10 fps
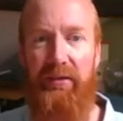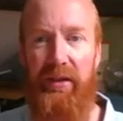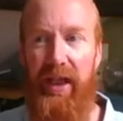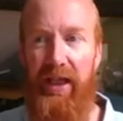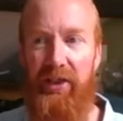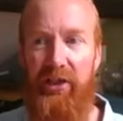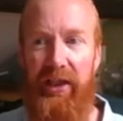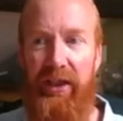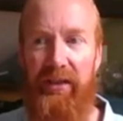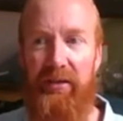
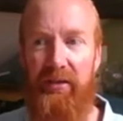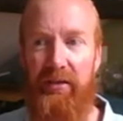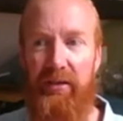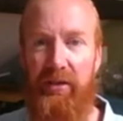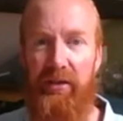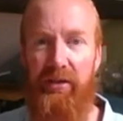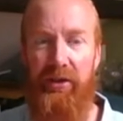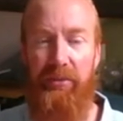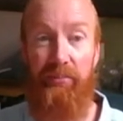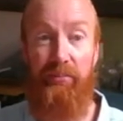Actually, do
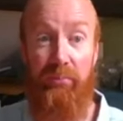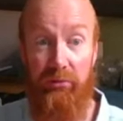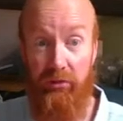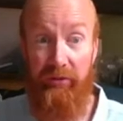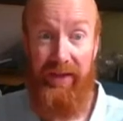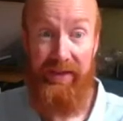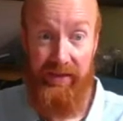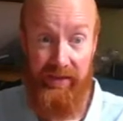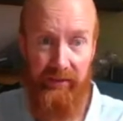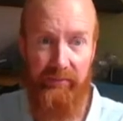the profits,
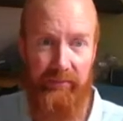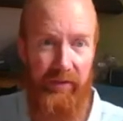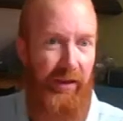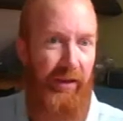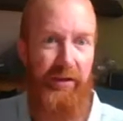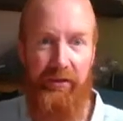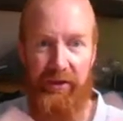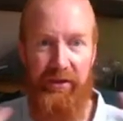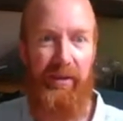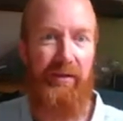and I don't
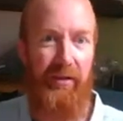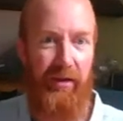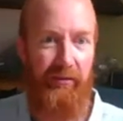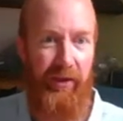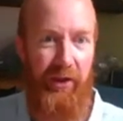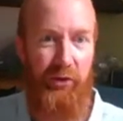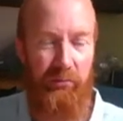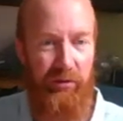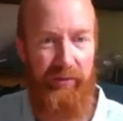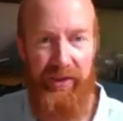just mean kind of financial
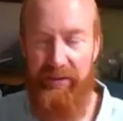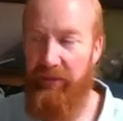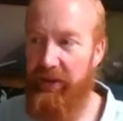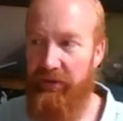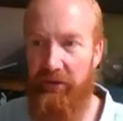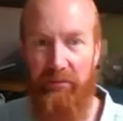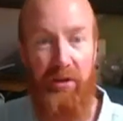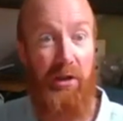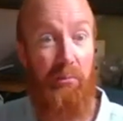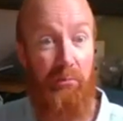profits, but the sort of
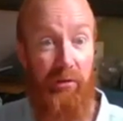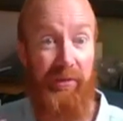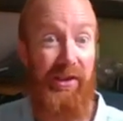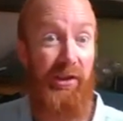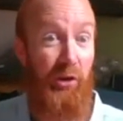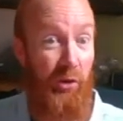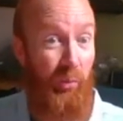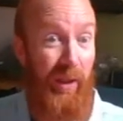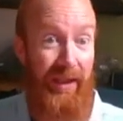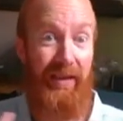profits in
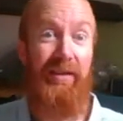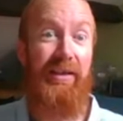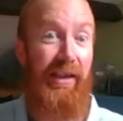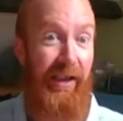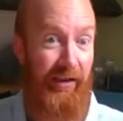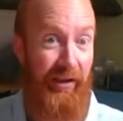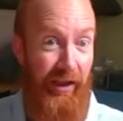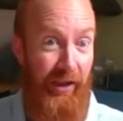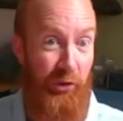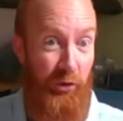goodwill, in
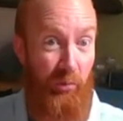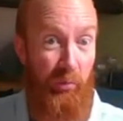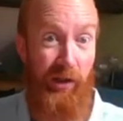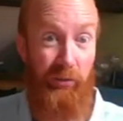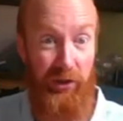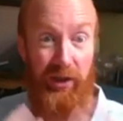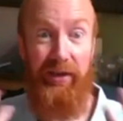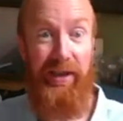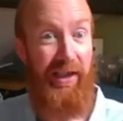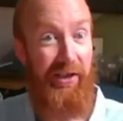a job well
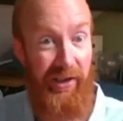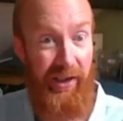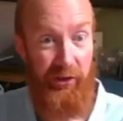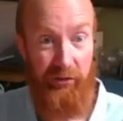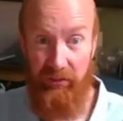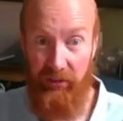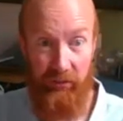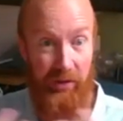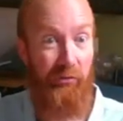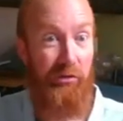done, in intellectual or
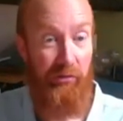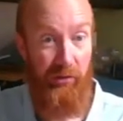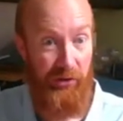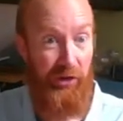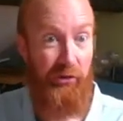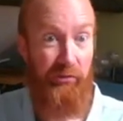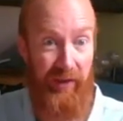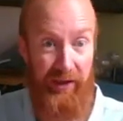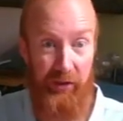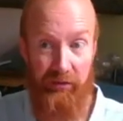cultural or social
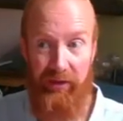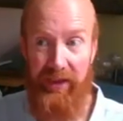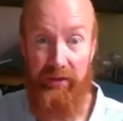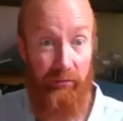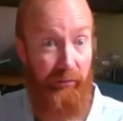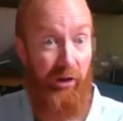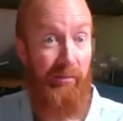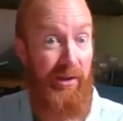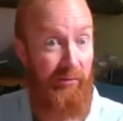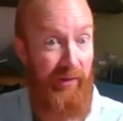value created or
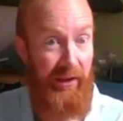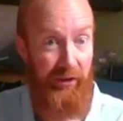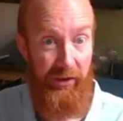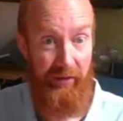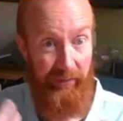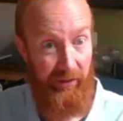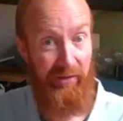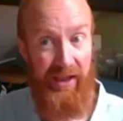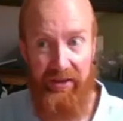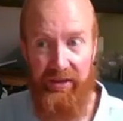environmental value that have been
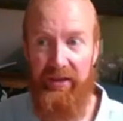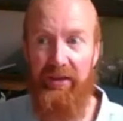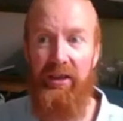created,